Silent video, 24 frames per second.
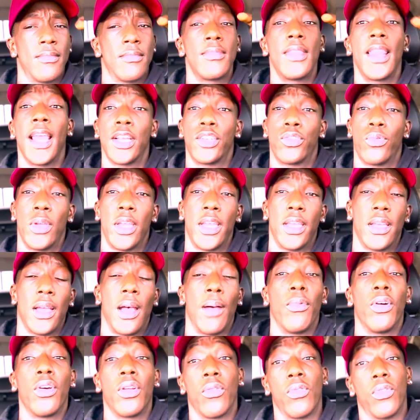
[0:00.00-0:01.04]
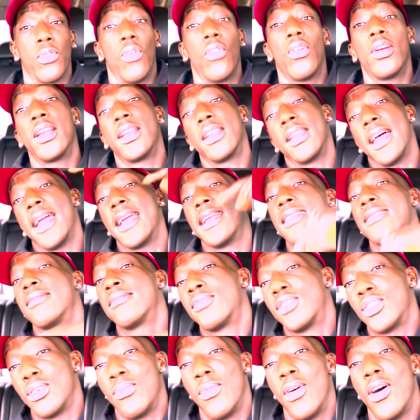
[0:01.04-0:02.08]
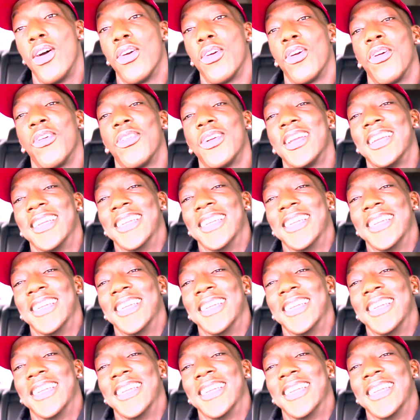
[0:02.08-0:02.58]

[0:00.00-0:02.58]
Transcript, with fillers: Next week. I'm going to record it, like, tomorrow.